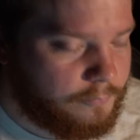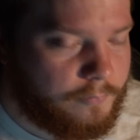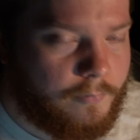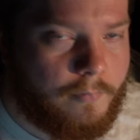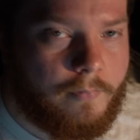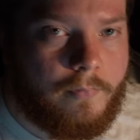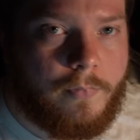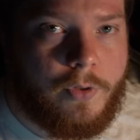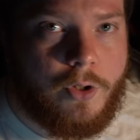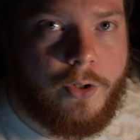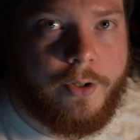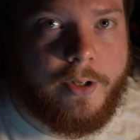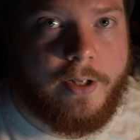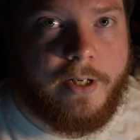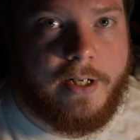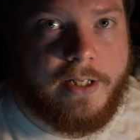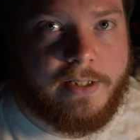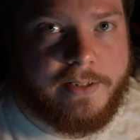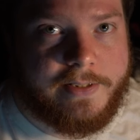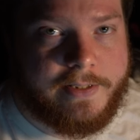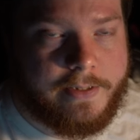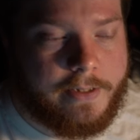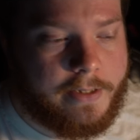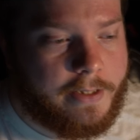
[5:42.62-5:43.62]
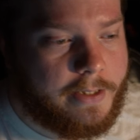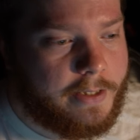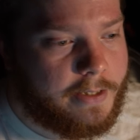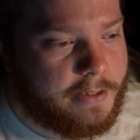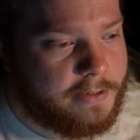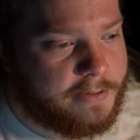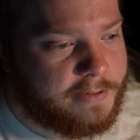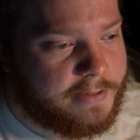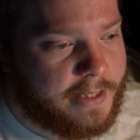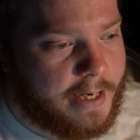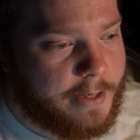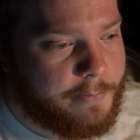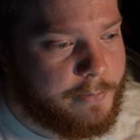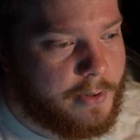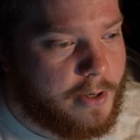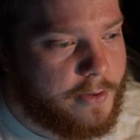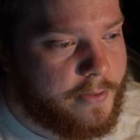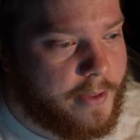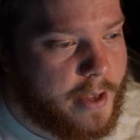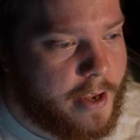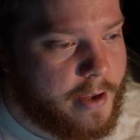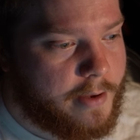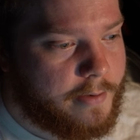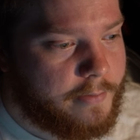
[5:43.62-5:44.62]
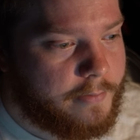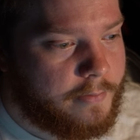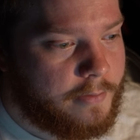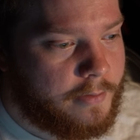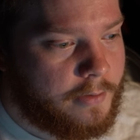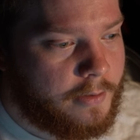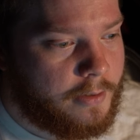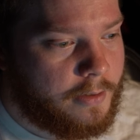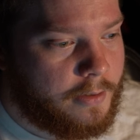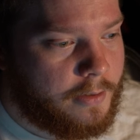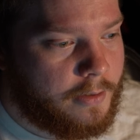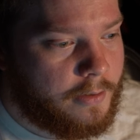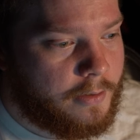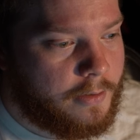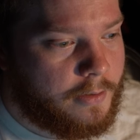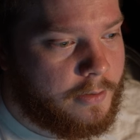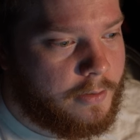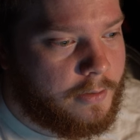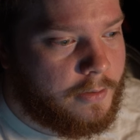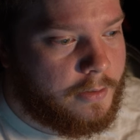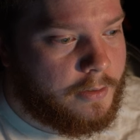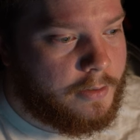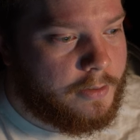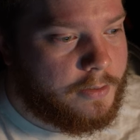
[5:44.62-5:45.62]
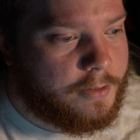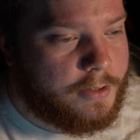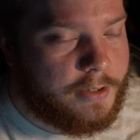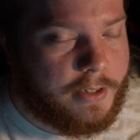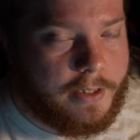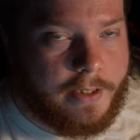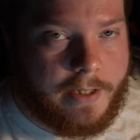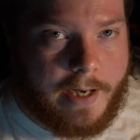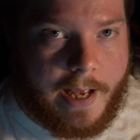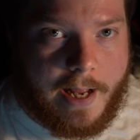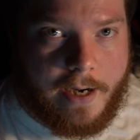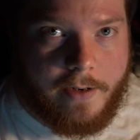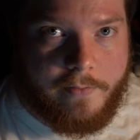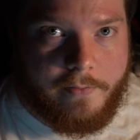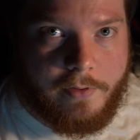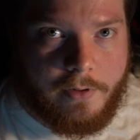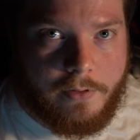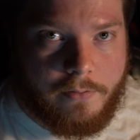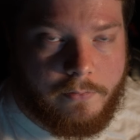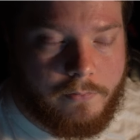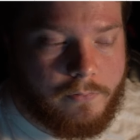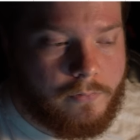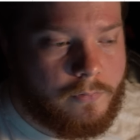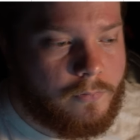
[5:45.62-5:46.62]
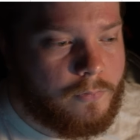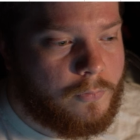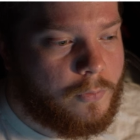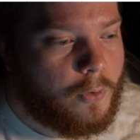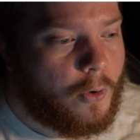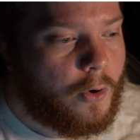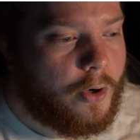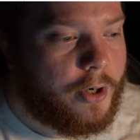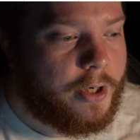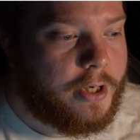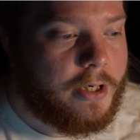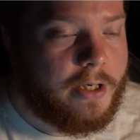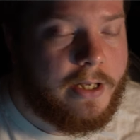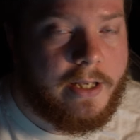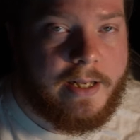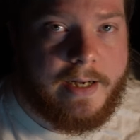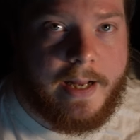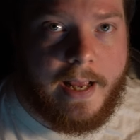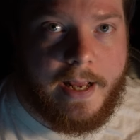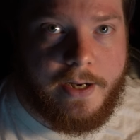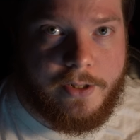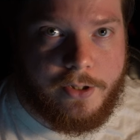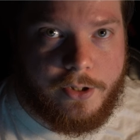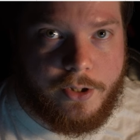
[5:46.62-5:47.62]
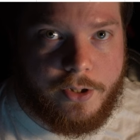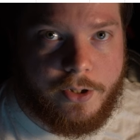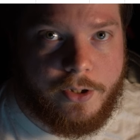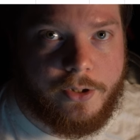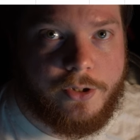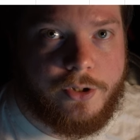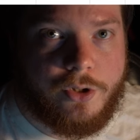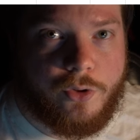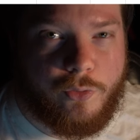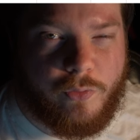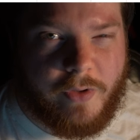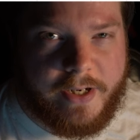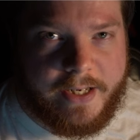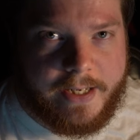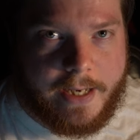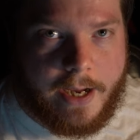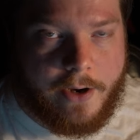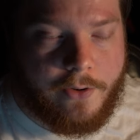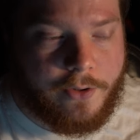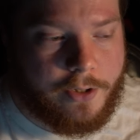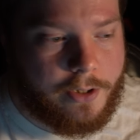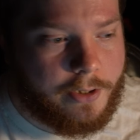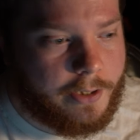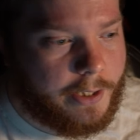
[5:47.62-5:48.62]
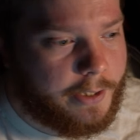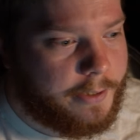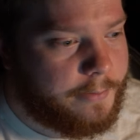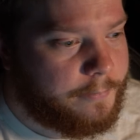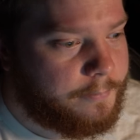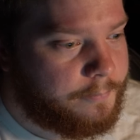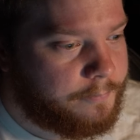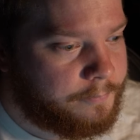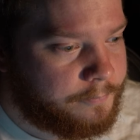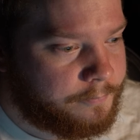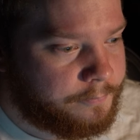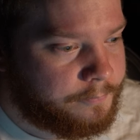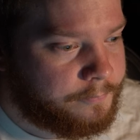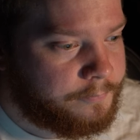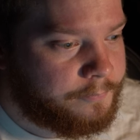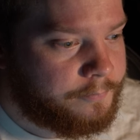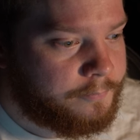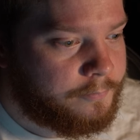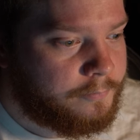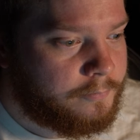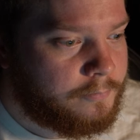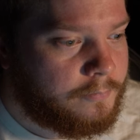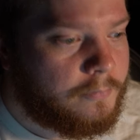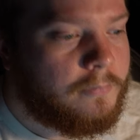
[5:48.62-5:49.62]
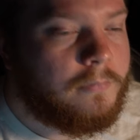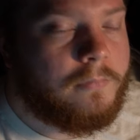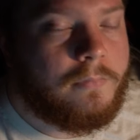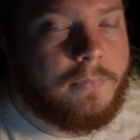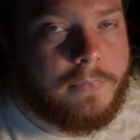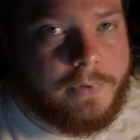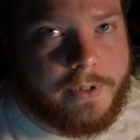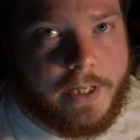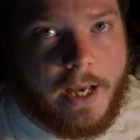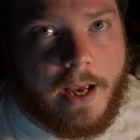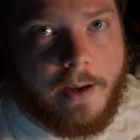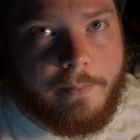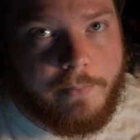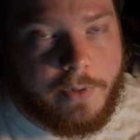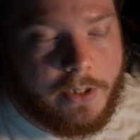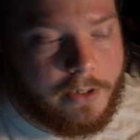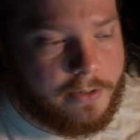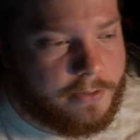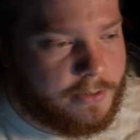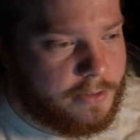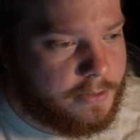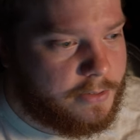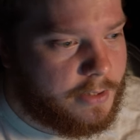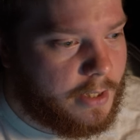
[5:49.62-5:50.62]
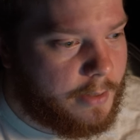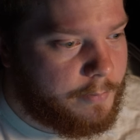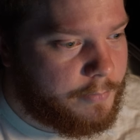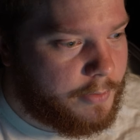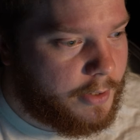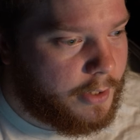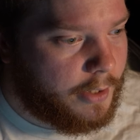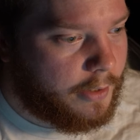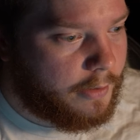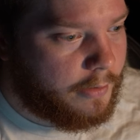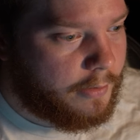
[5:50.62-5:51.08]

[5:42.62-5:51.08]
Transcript: You can hit escape on that to get out of it, or you can hit enter to recalculate. Tab does the same thing.